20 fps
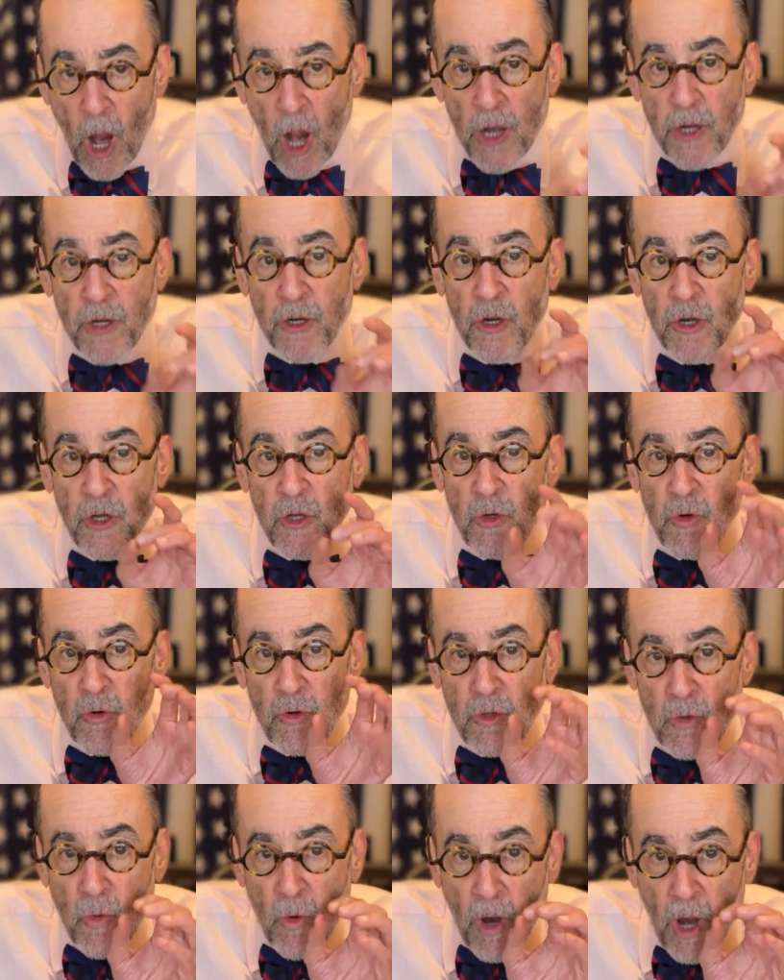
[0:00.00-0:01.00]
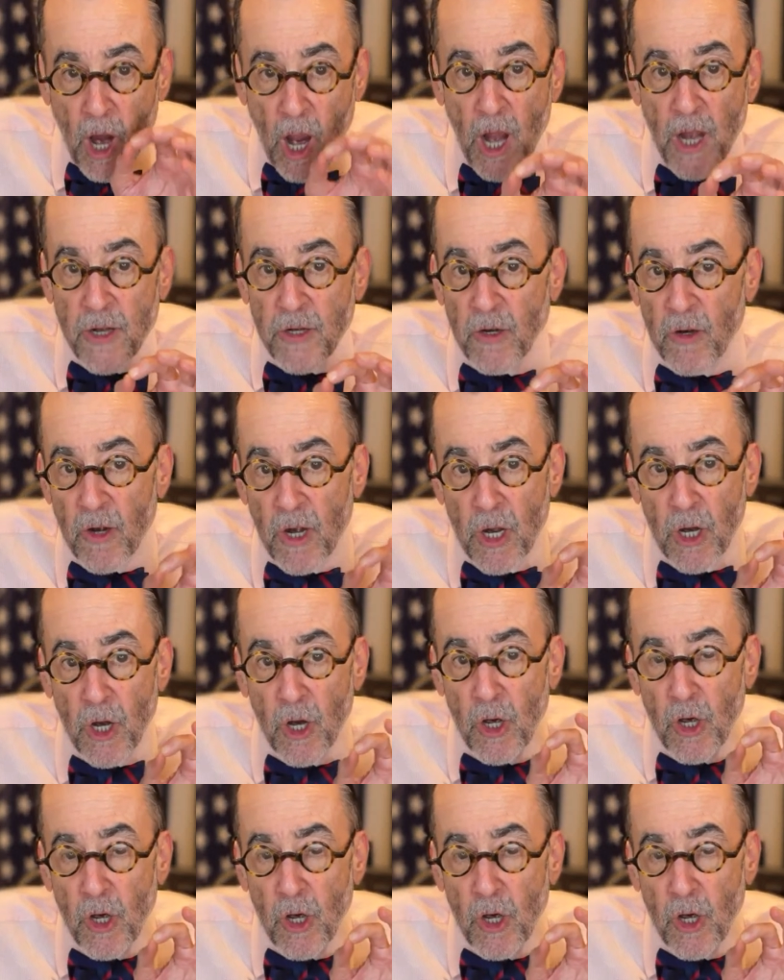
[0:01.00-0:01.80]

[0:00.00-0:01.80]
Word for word: under you you are under